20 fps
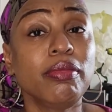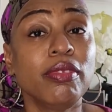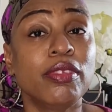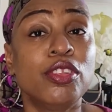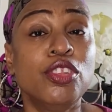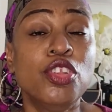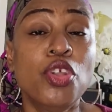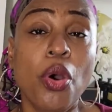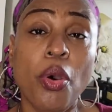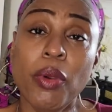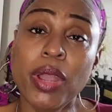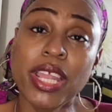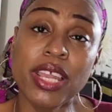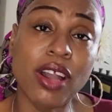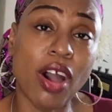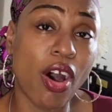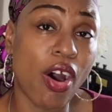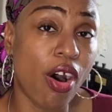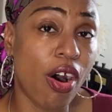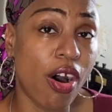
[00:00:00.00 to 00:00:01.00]
knowing
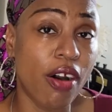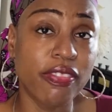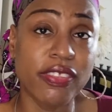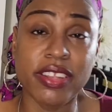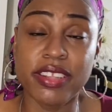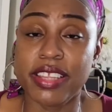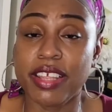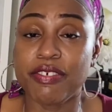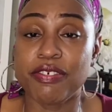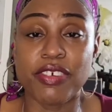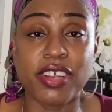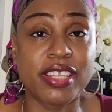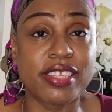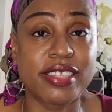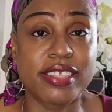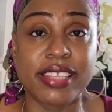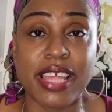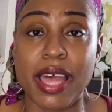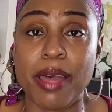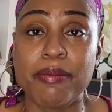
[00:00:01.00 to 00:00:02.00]
all the different
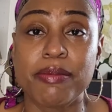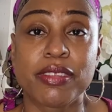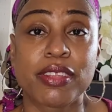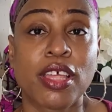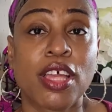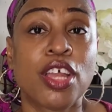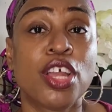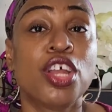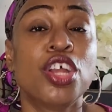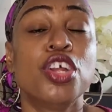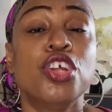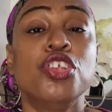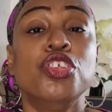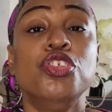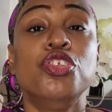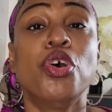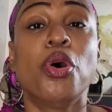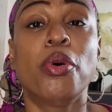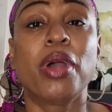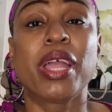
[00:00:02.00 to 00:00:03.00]
steps,
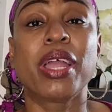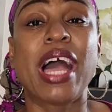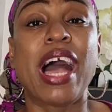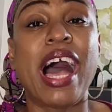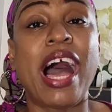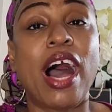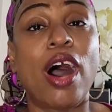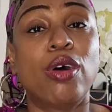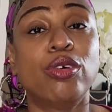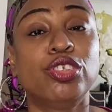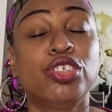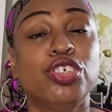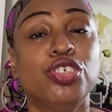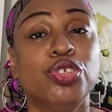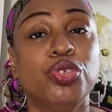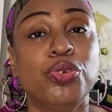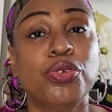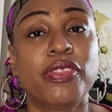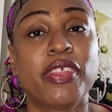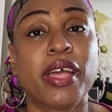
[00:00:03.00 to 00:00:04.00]
knowing how to
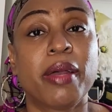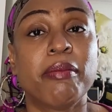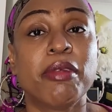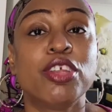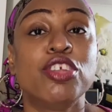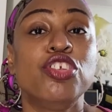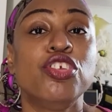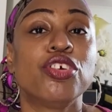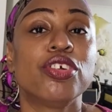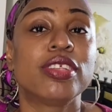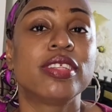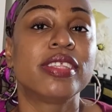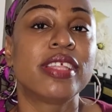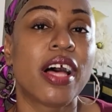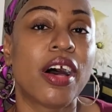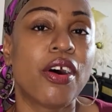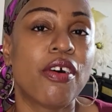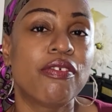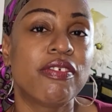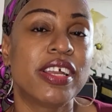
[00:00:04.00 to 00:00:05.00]
do them
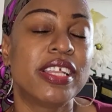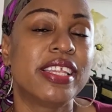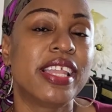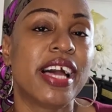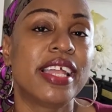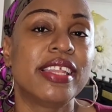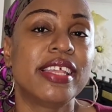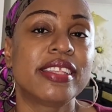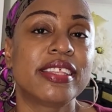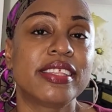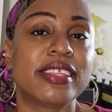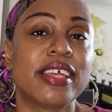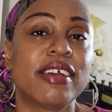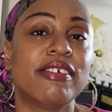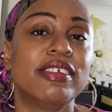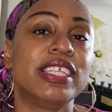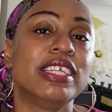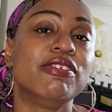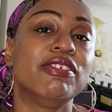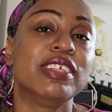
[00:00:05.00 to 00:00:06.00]
yourself and not
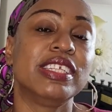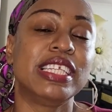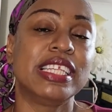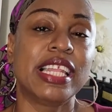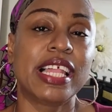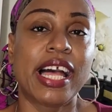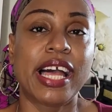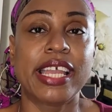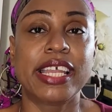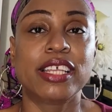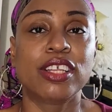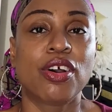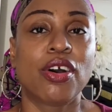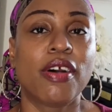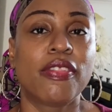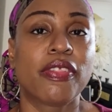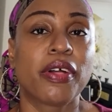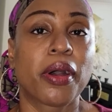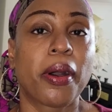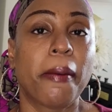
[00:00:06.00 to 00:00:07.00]
necessarily relying
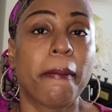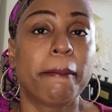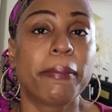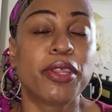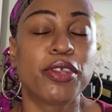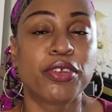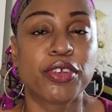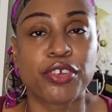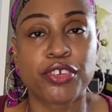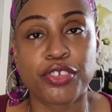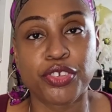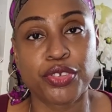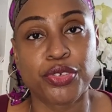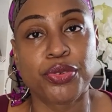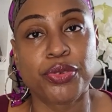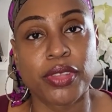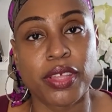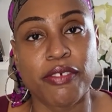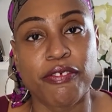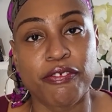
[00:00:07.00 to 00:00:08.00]
on the computer to
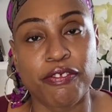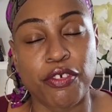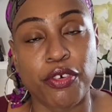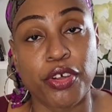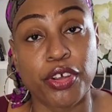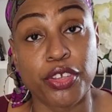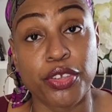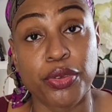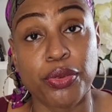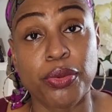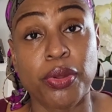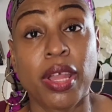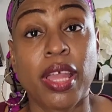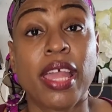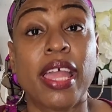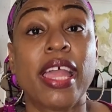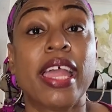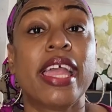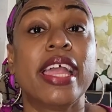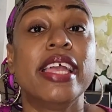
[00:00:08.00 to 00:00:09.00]
do them for you
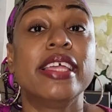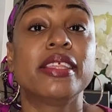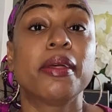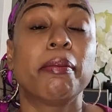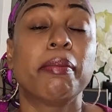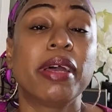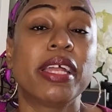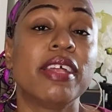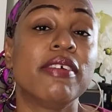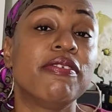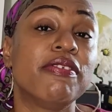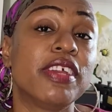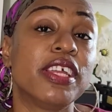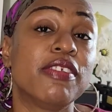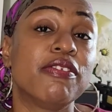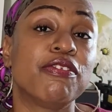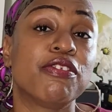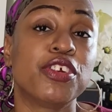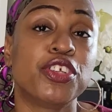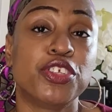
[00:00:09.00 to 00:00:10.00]
is a
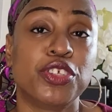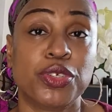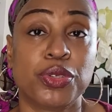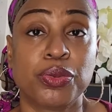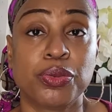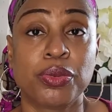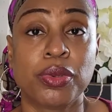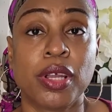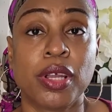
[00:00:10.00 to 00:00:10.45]
benefit for you.